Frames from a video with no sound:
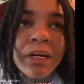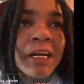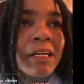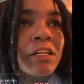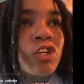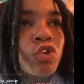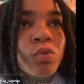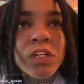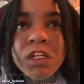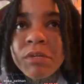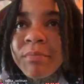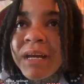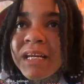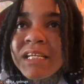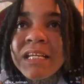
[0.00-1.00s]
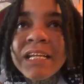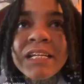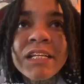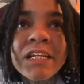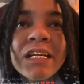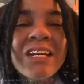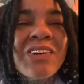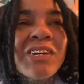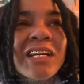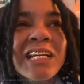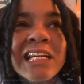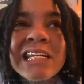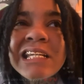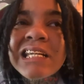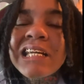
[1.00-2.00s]
I had to switch it back to ATL
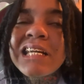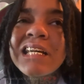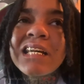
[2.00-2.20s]
because